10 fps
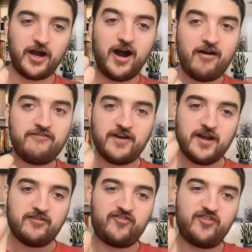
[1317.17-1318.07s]

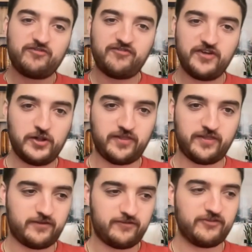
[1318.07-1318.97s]
of
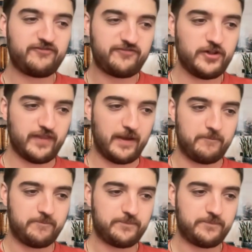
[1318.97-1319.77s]
fulfill, fulfill them.